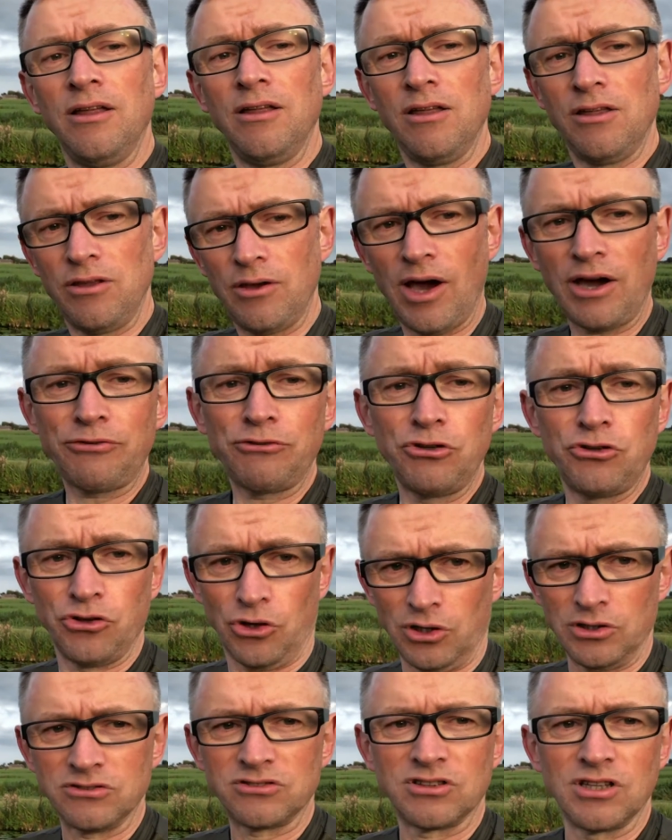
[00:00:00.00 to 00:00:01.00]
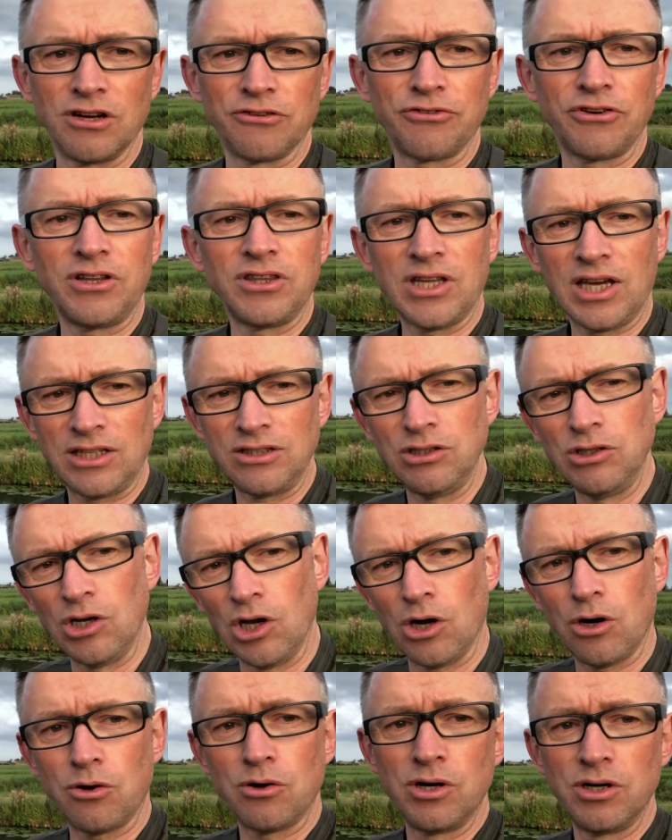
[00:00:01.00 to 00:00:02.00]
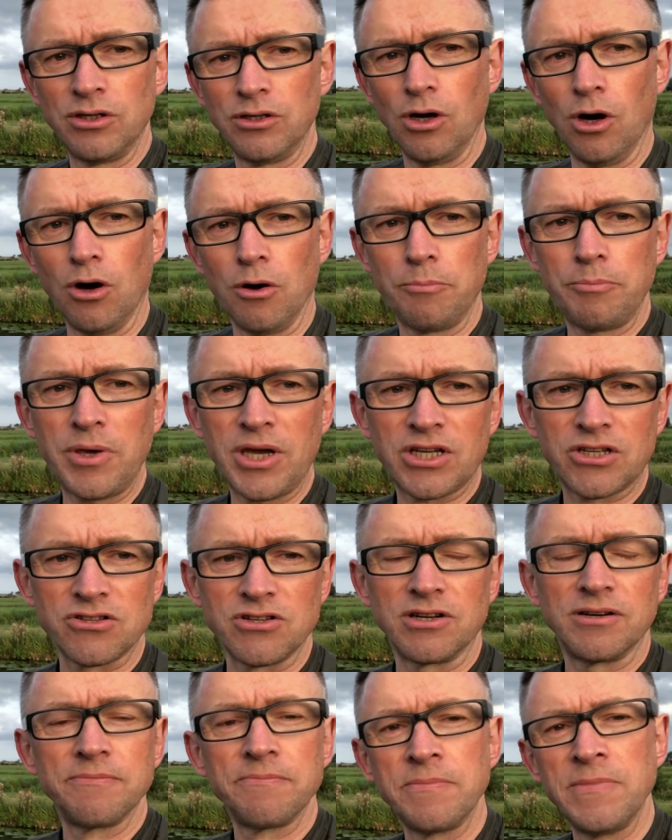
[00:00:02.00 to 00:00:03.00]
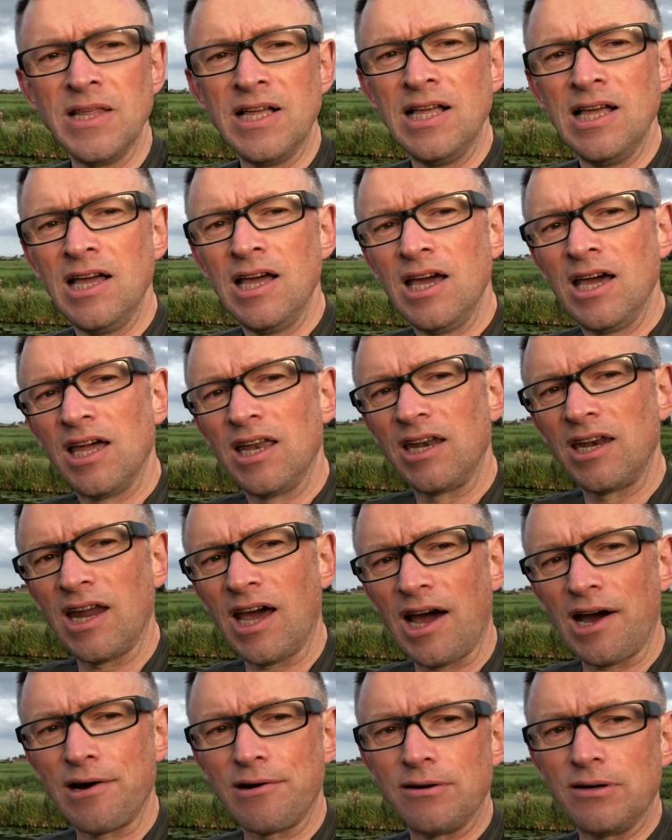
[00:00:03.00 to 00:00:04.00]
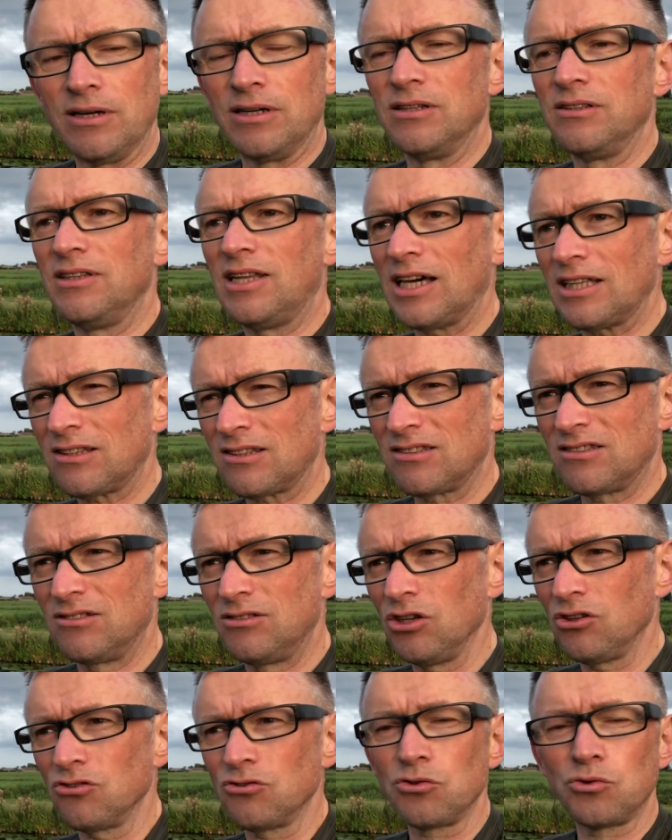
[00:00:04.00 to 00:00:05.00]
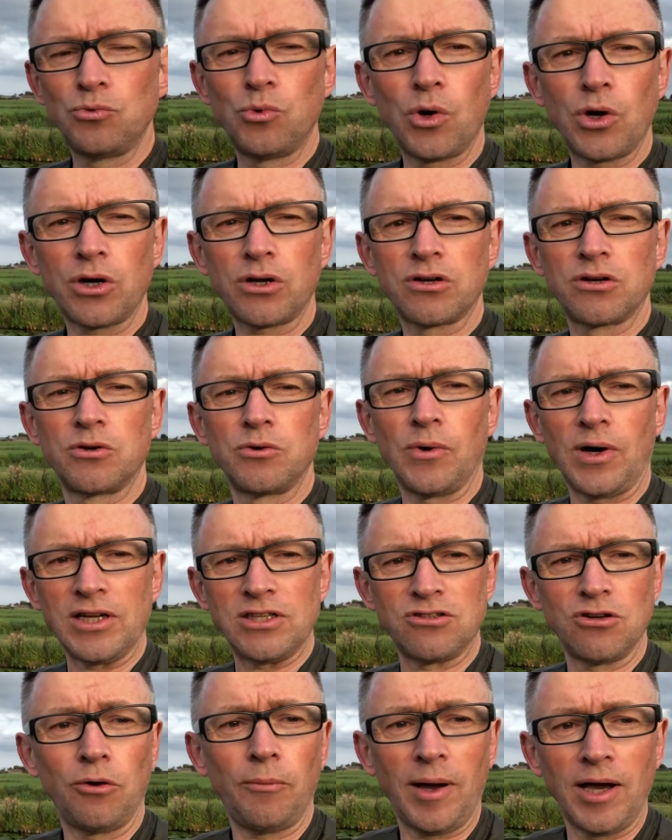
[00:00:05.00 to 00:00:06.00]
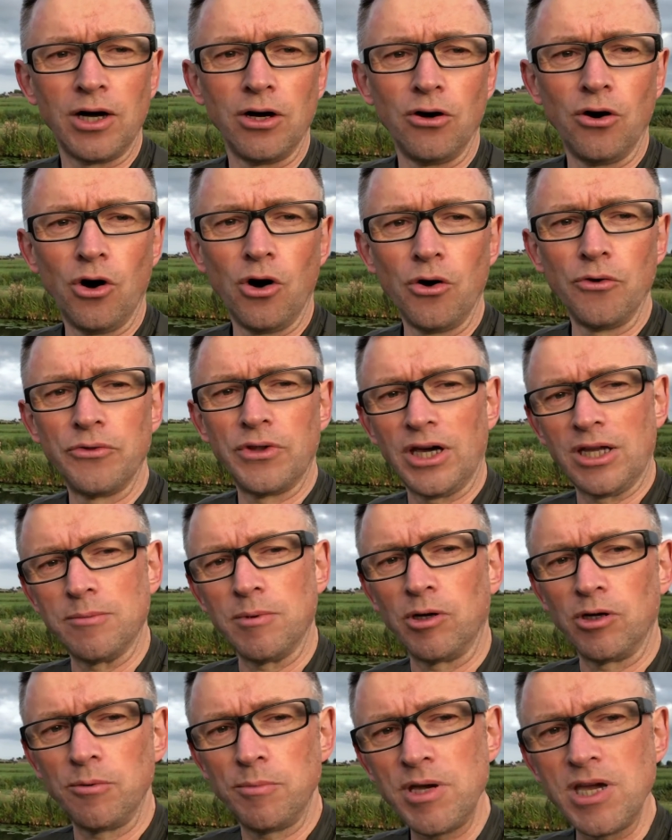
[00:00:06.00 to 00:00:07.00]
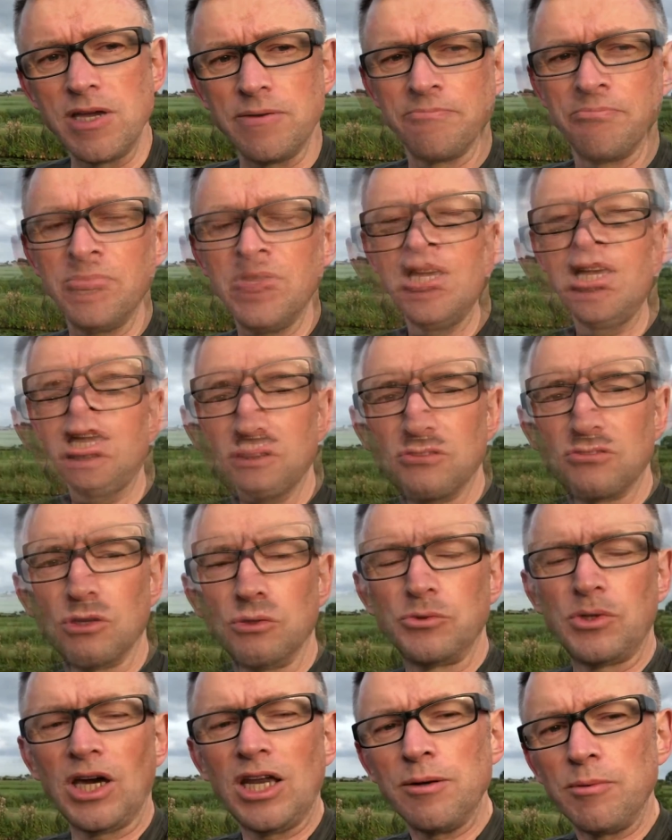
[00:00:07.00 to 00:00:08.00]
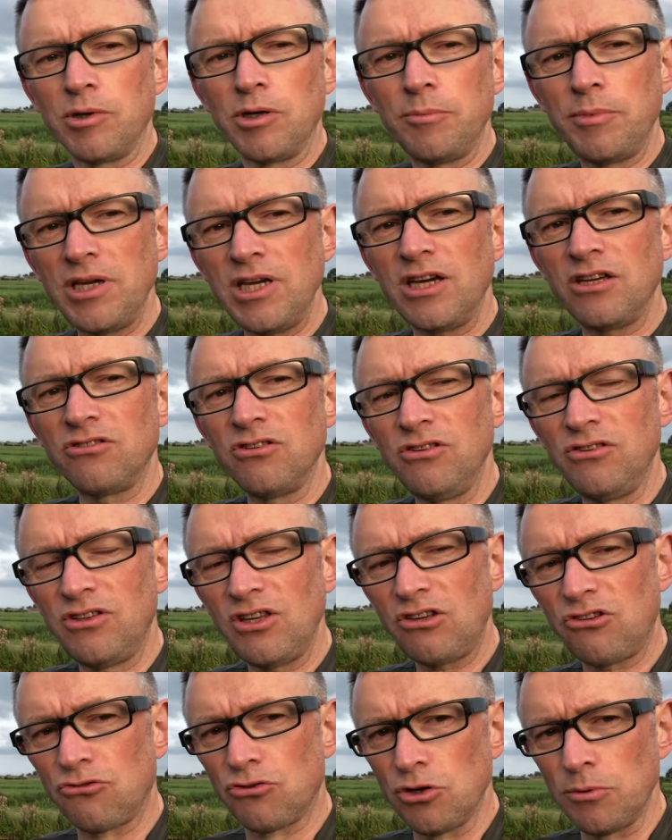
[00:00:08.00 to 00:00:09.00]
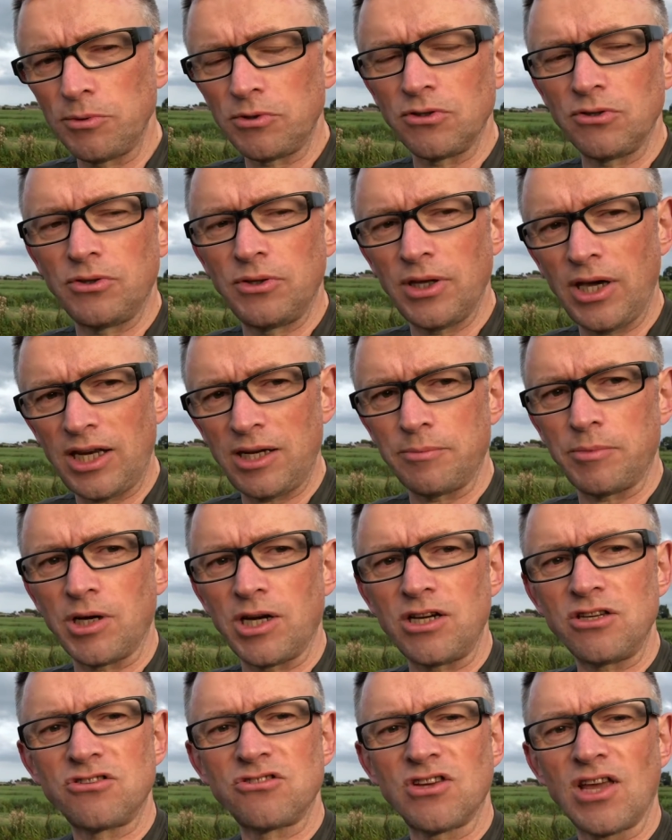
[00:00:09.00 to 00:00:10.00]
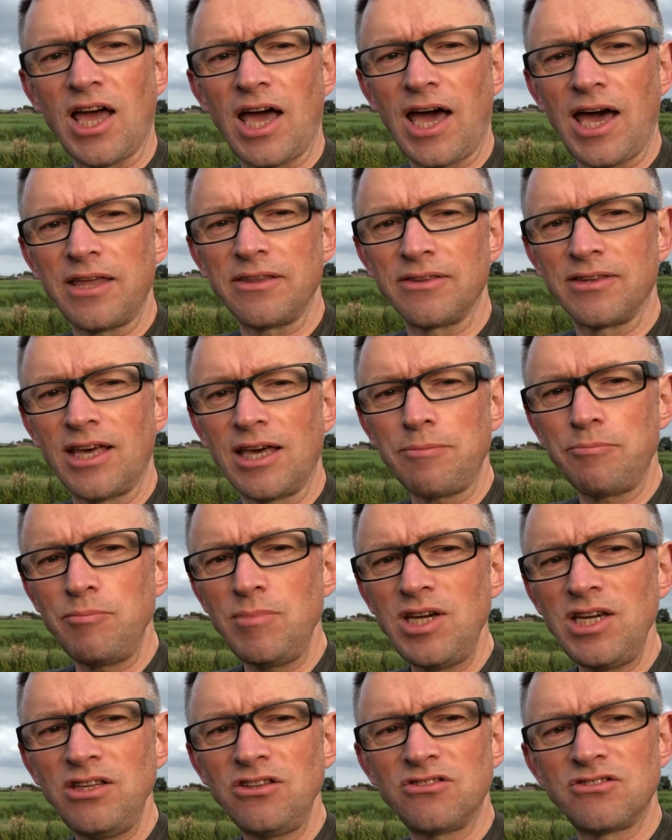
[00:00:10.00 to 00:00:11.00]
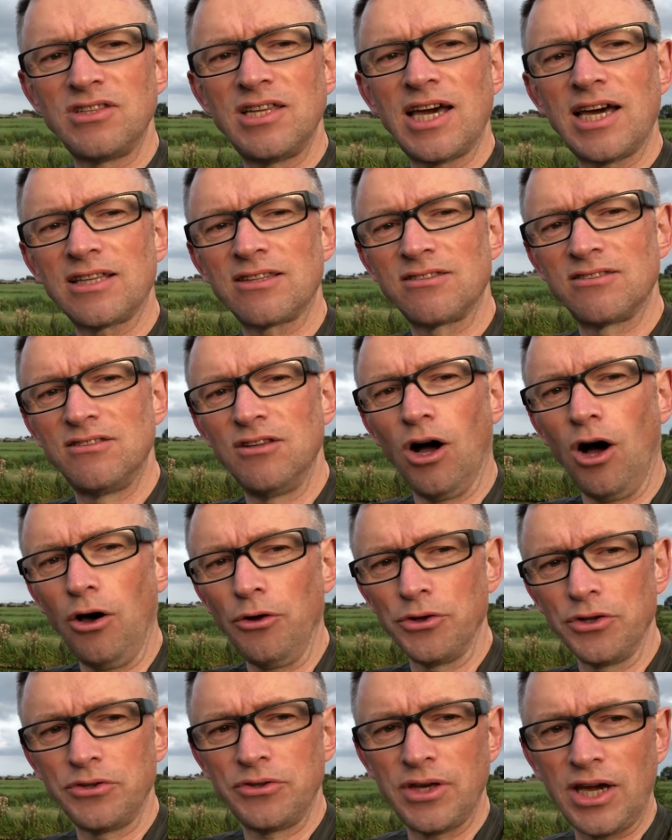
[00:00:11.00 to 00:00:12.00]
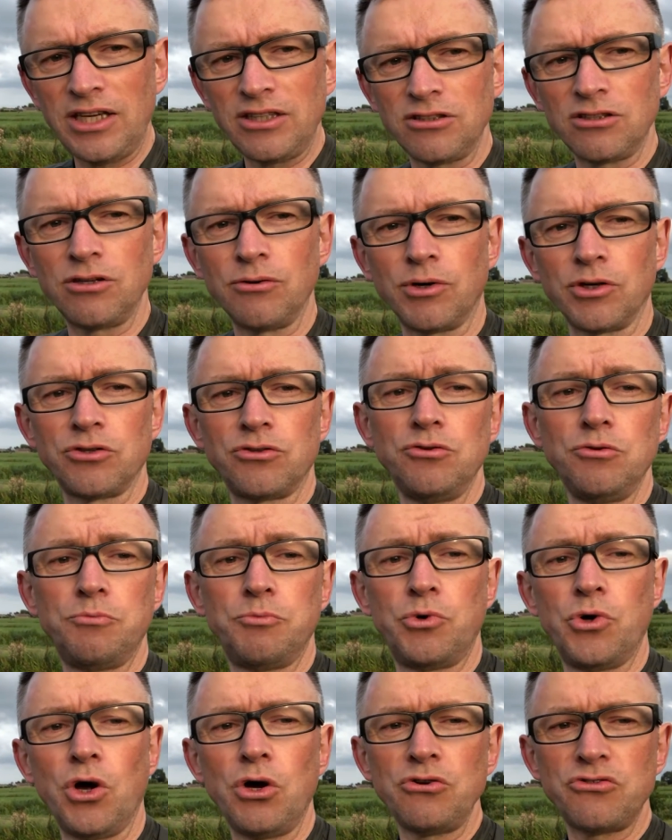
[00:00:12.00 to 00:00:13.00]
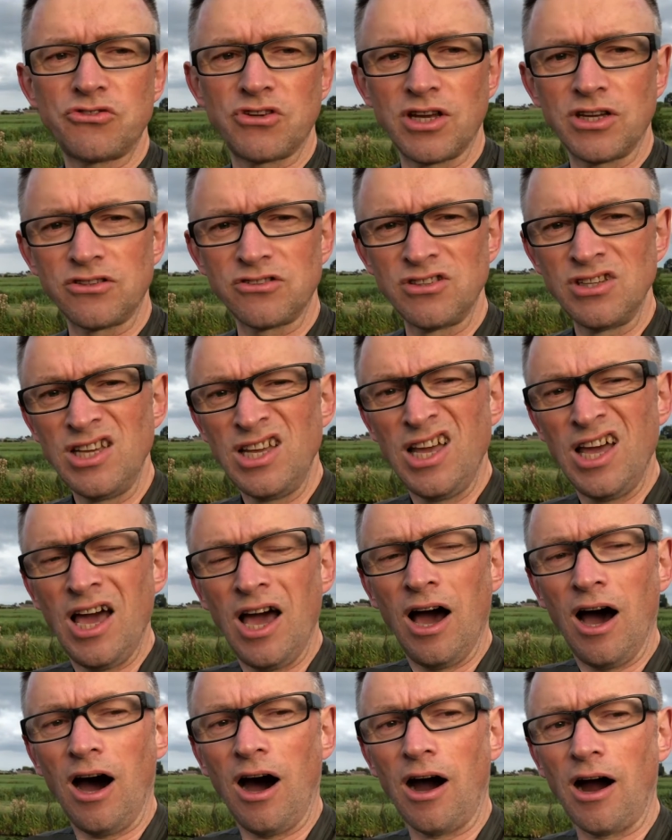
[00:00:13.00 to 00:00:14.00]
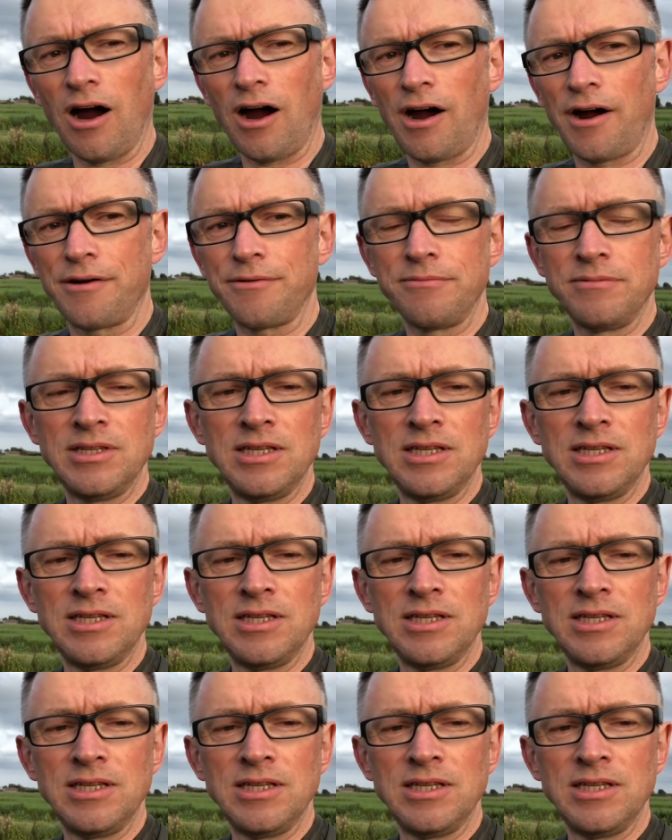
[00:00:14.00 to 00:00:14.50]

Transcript: you have to join stuff, and then you know the whole picture. Now, that doesn't work quite so well on DynamoDB. So DynamoDB is a distributed database, and that means that all the data you want to process are